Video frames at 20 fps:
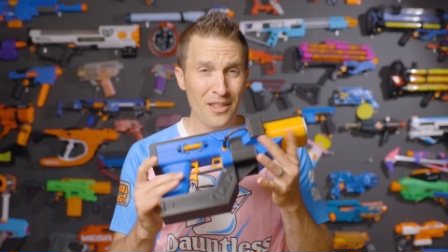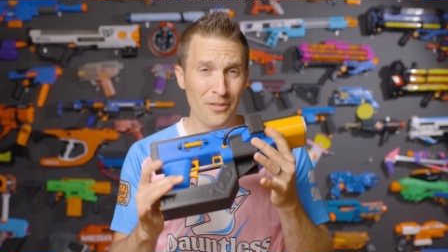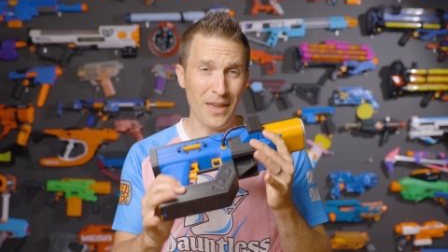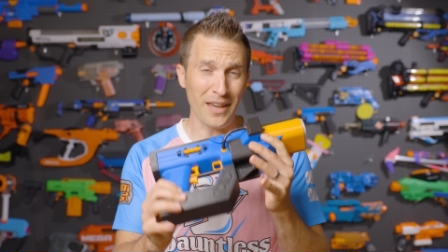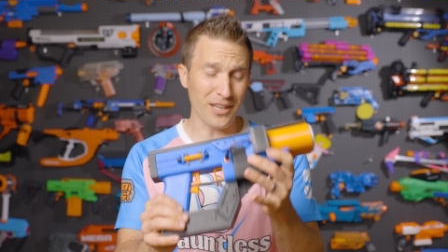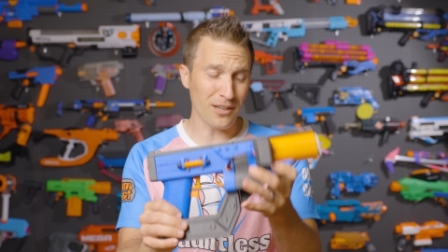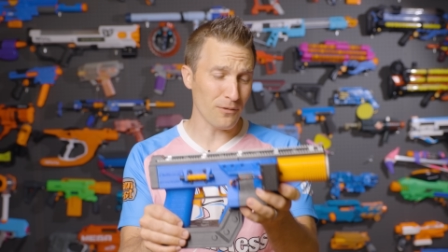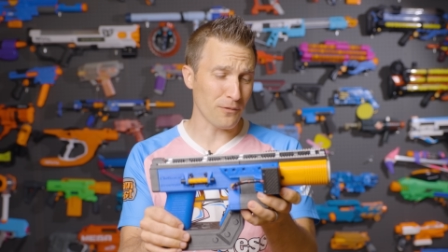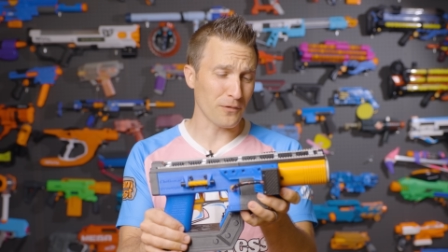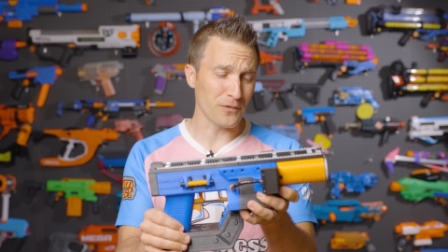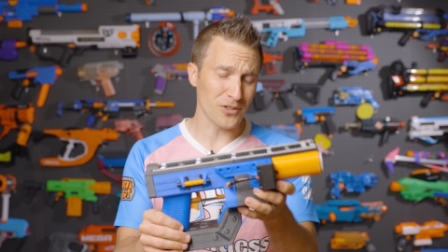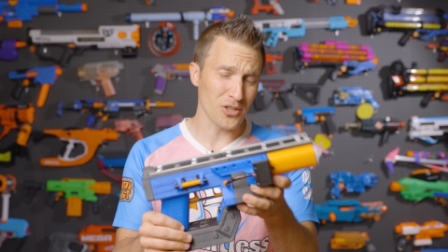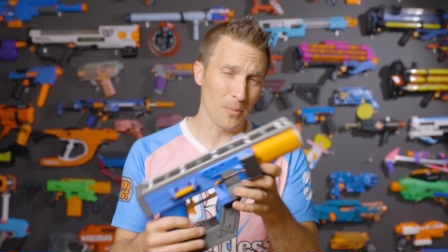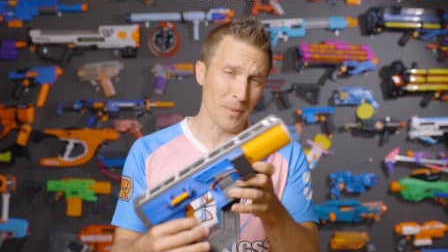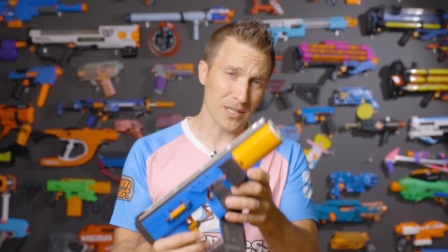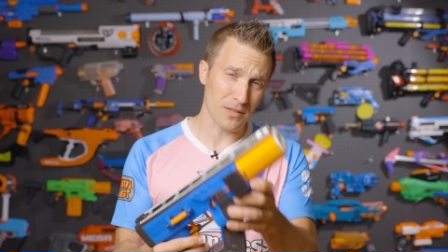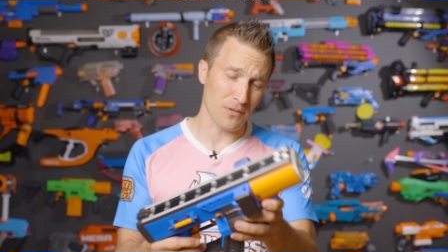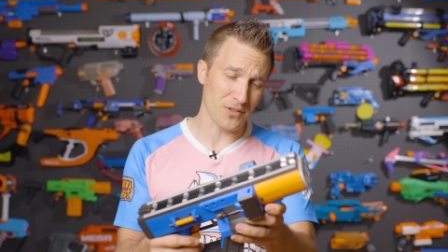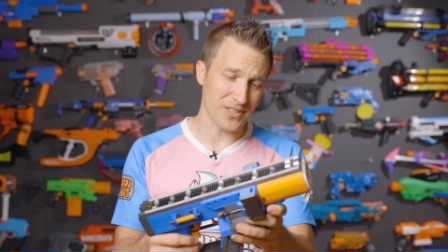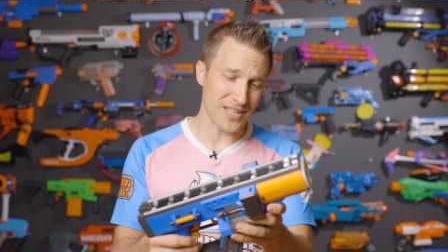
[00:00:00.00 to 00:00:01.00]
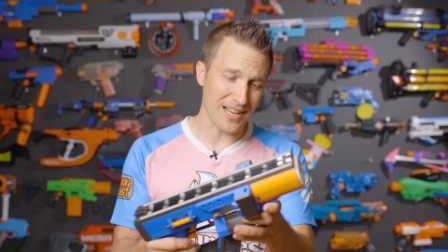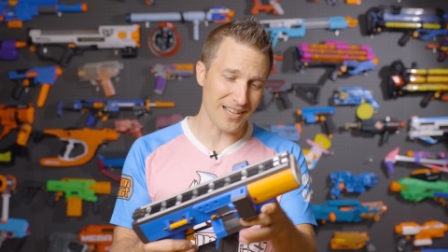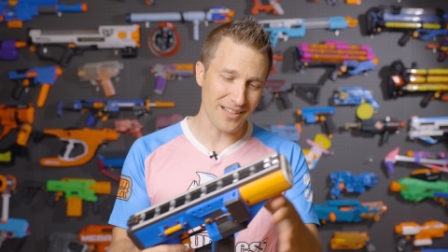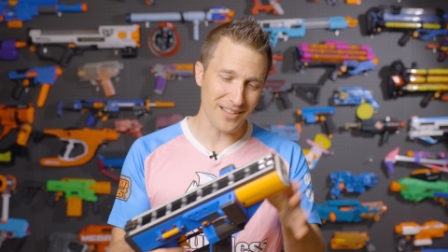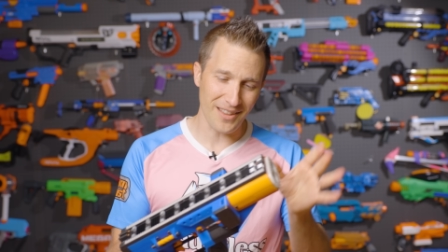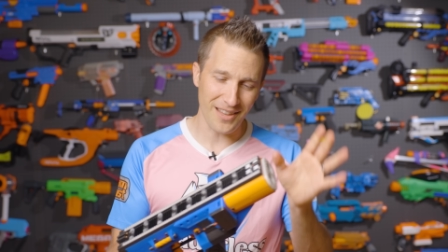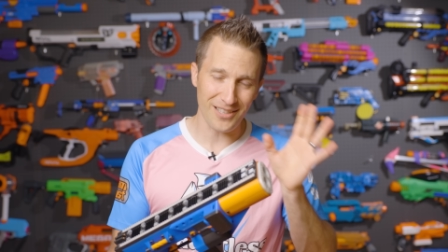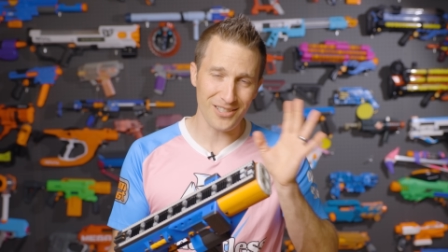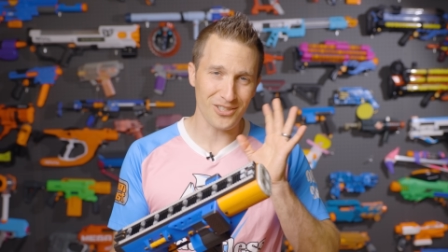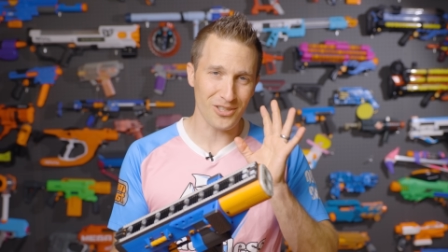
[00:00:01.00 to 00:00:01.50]
Thank you so much for
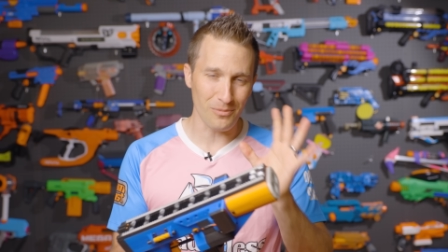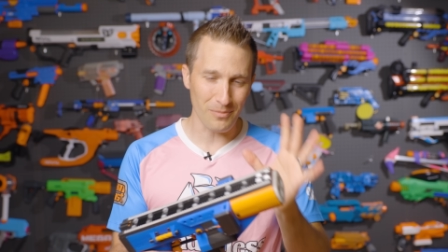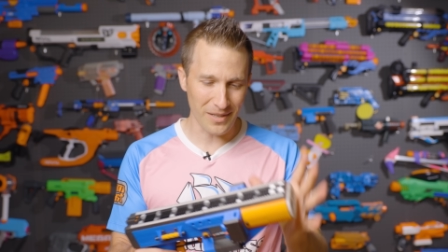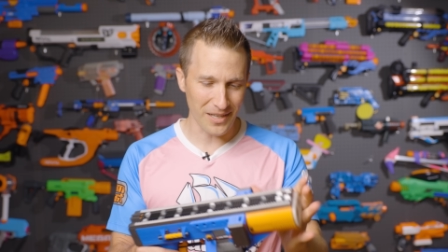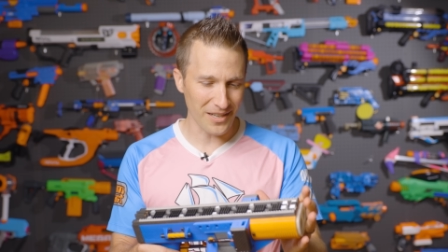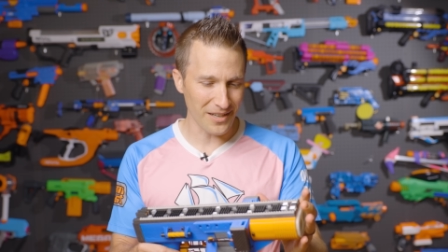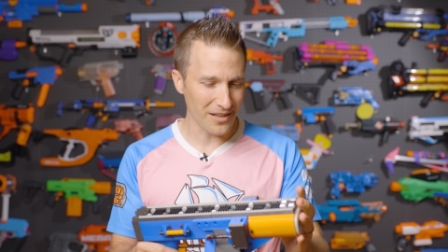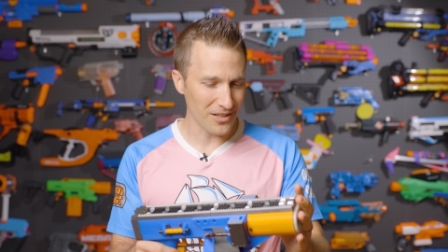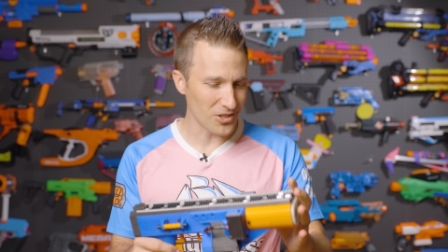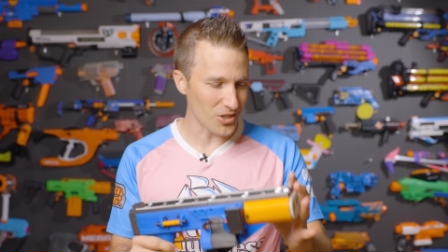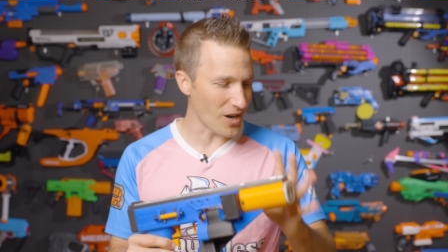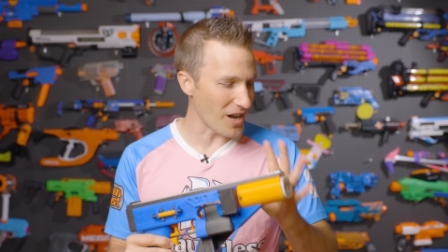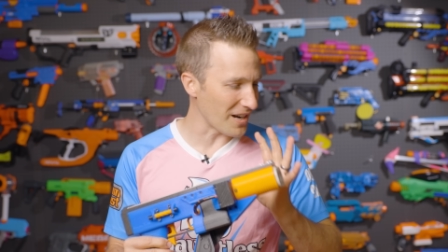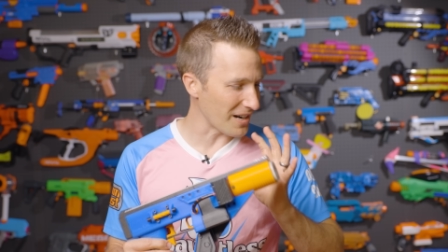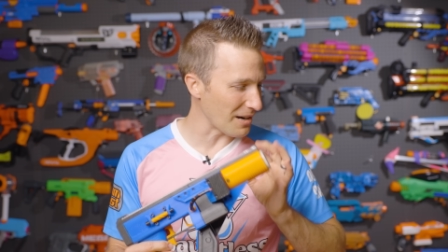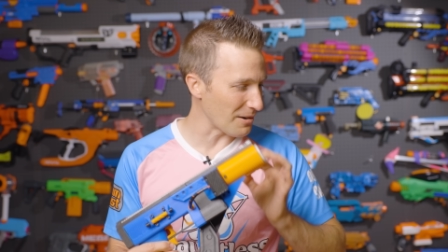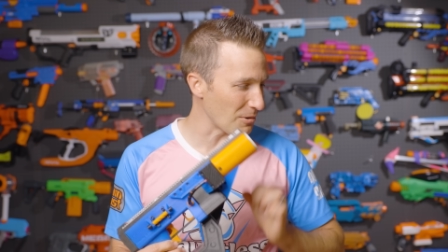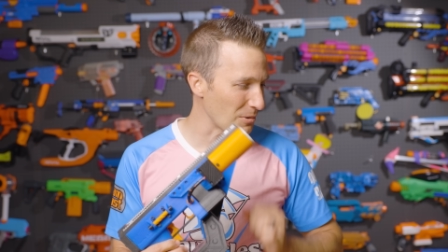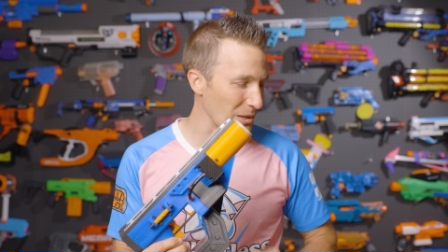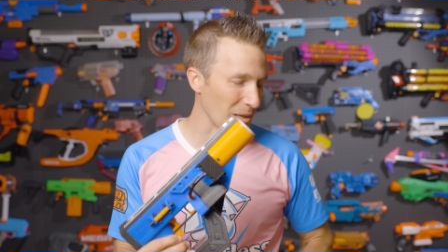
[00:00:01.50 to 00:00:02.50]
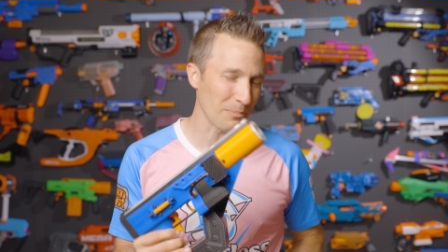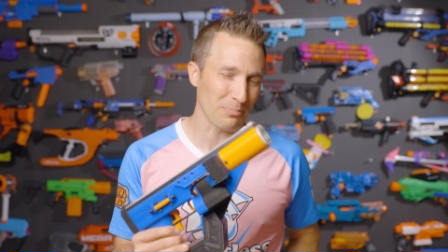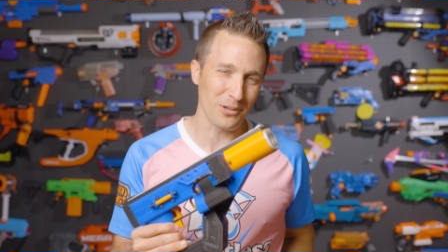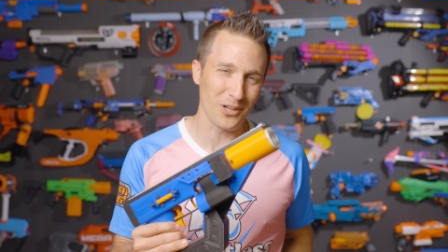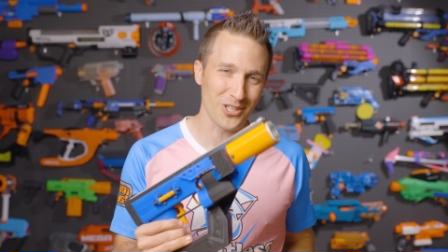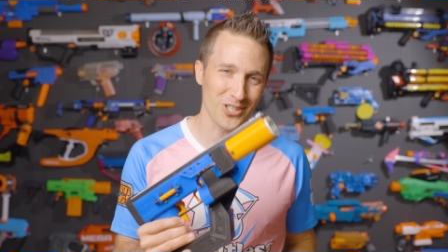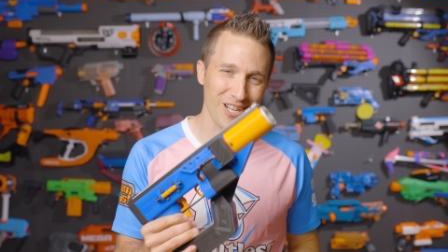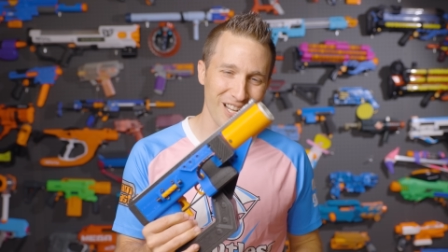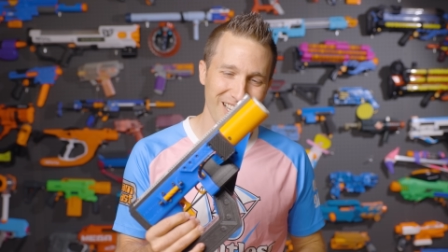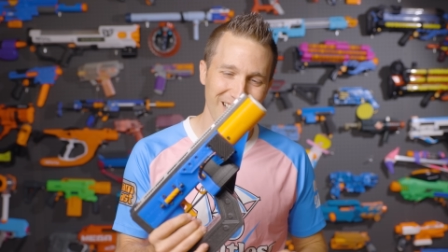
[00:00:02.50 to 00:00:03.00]
sending this to me, John. I really
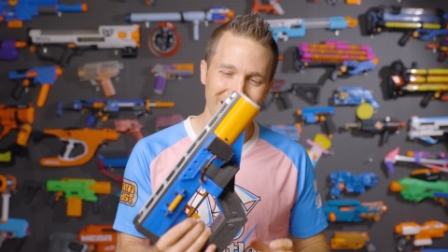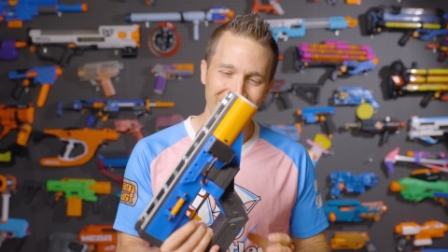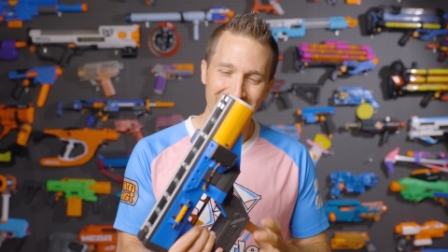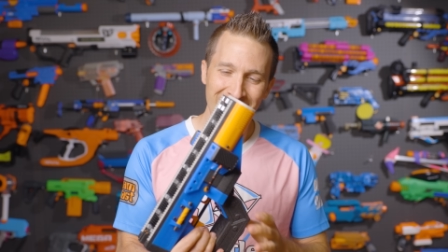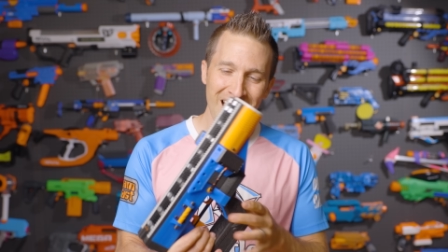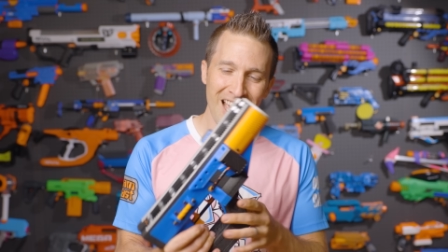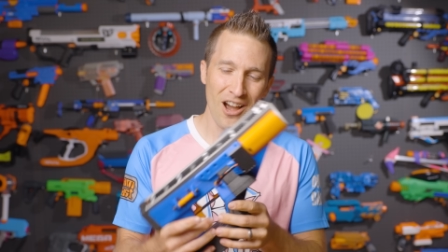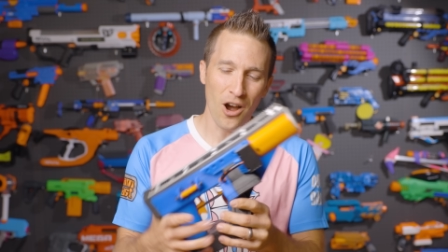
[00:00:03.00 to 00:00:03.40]
appreciate it.